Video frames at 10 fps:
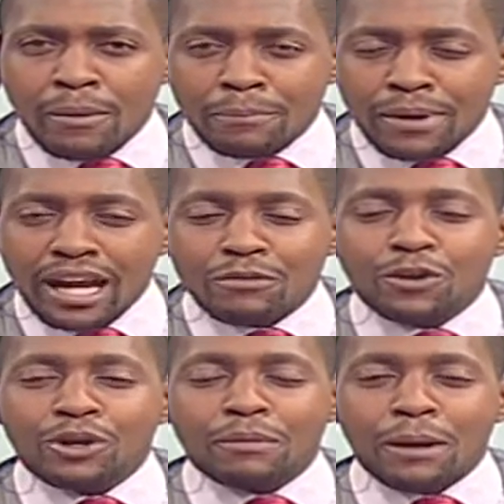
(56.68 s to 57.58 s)
But I've
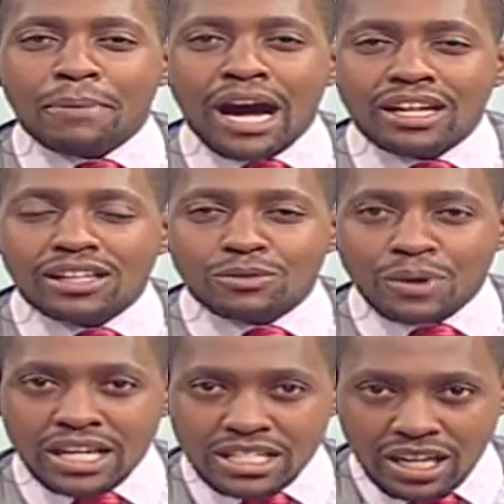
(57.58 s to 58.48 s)
got my panel
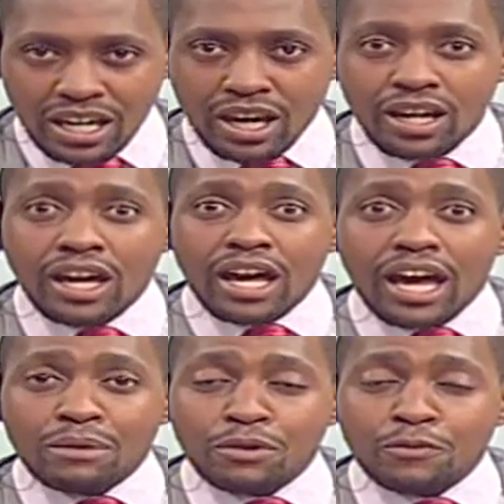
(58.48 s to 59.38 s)
right here.
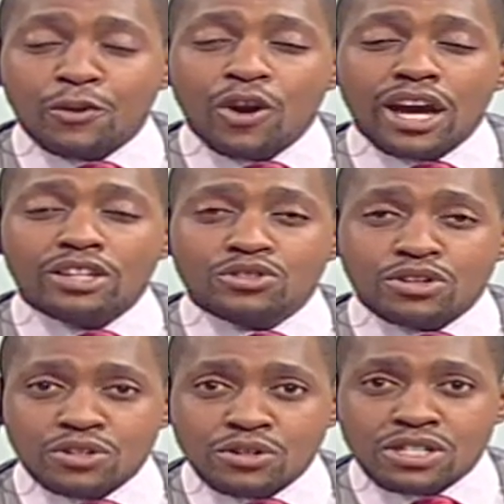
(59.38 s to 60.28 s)
And before I
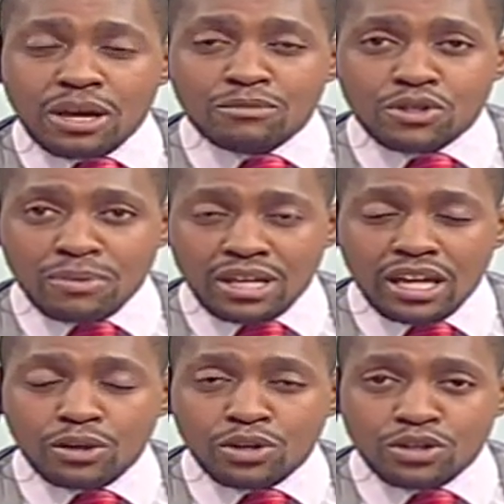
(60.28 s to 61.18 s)
introduce them to
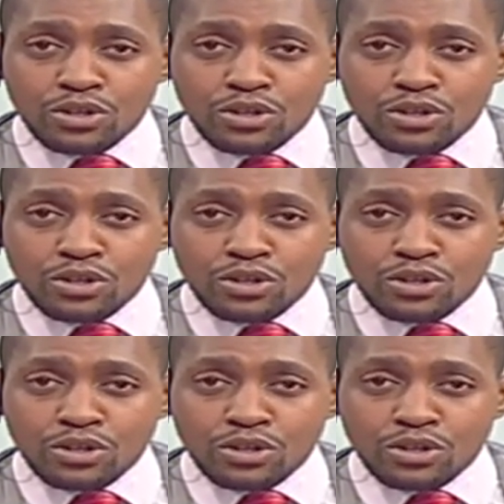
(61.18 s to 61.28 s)
begin with,